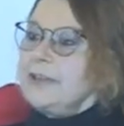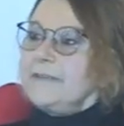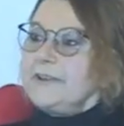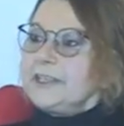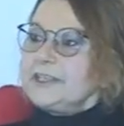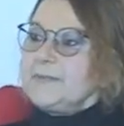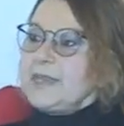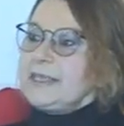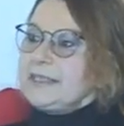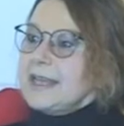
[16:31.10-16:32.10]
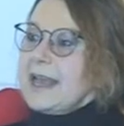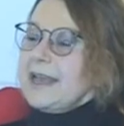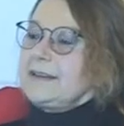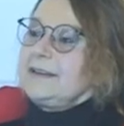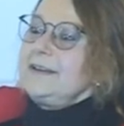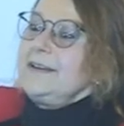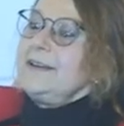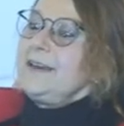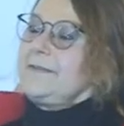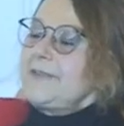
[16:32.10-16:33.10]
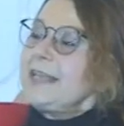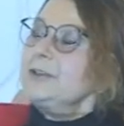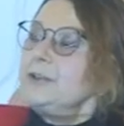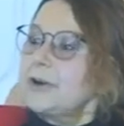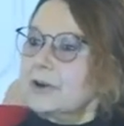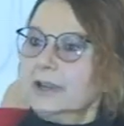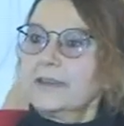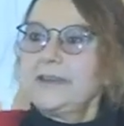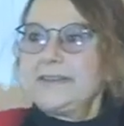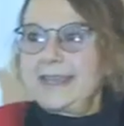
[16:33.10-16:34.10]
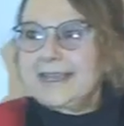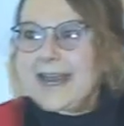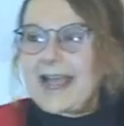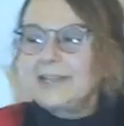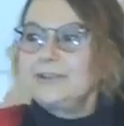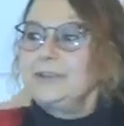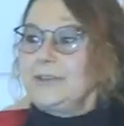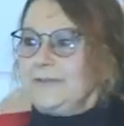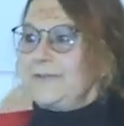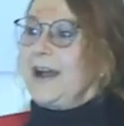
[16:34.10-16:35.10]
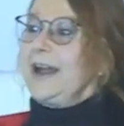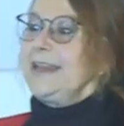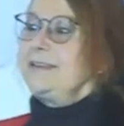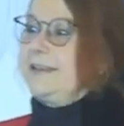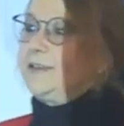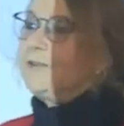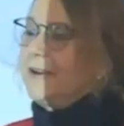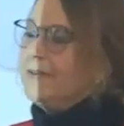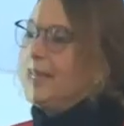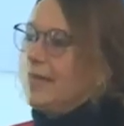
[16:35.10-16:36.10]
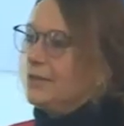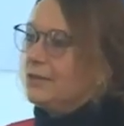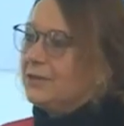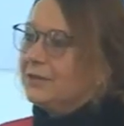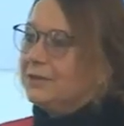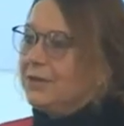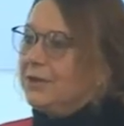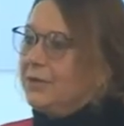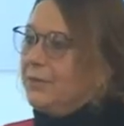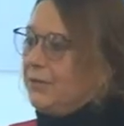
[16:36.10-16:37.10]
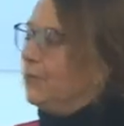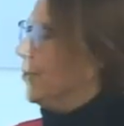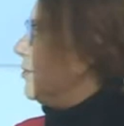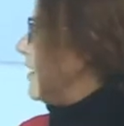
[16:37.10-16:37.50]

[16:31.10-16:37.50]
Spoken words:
evidence means that if they look, they can actually find that you have cancer before you